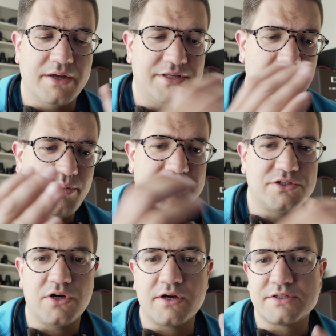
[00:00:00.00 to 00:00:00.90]
tidbits,
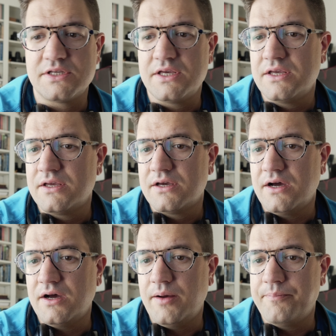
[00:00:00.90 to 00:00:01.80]
chunks.
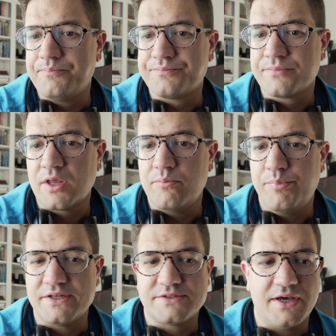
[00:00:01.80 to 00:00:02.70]

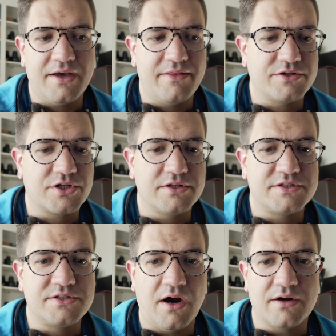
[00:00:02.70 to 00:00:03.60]
But there's a good
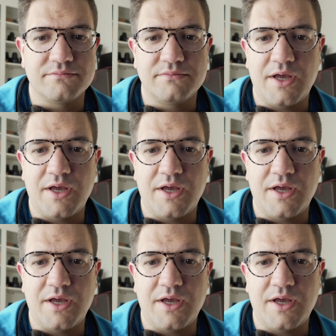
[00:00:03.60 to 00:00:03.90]
start.